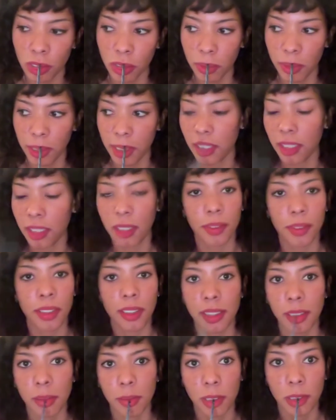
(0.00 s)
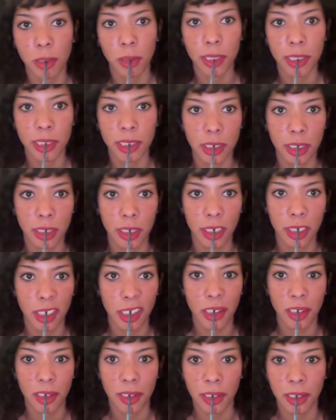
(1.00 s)
and we didn't even seem to question it
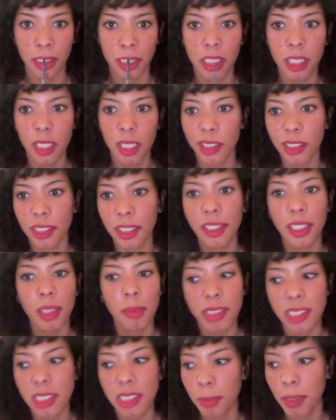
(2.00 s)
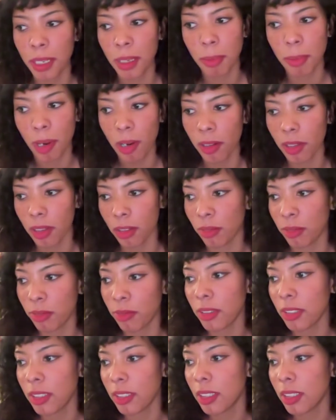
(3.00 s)
either. It just seems to be part of.